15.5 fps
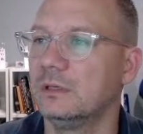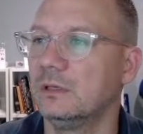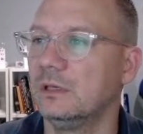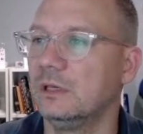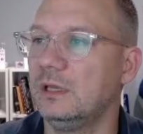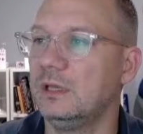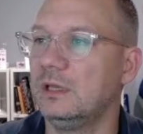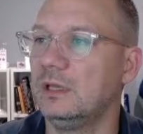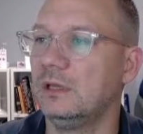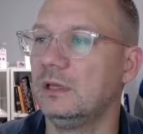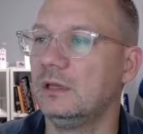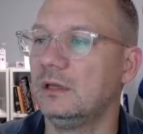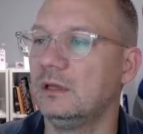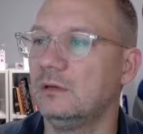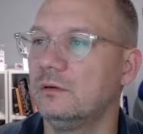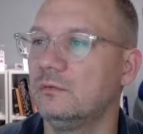
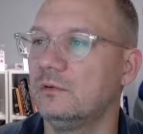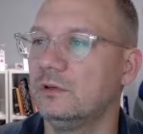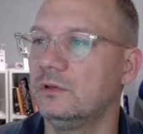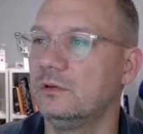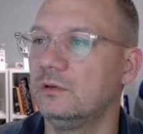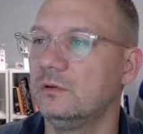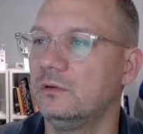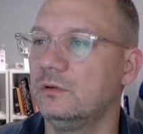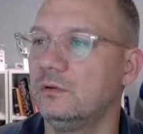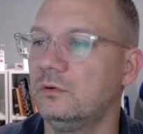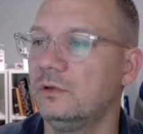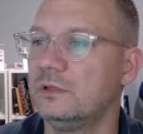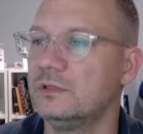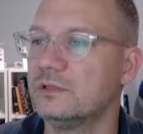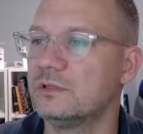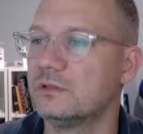And we'll do
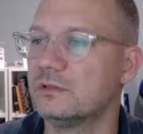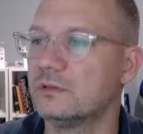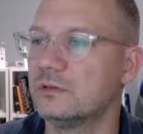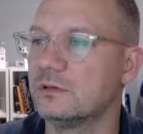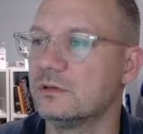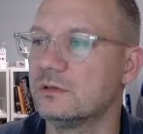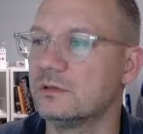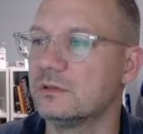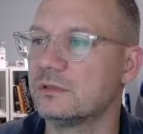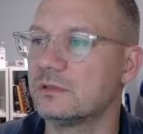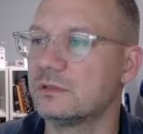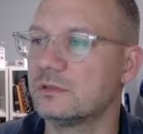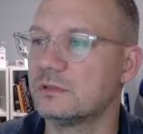insert,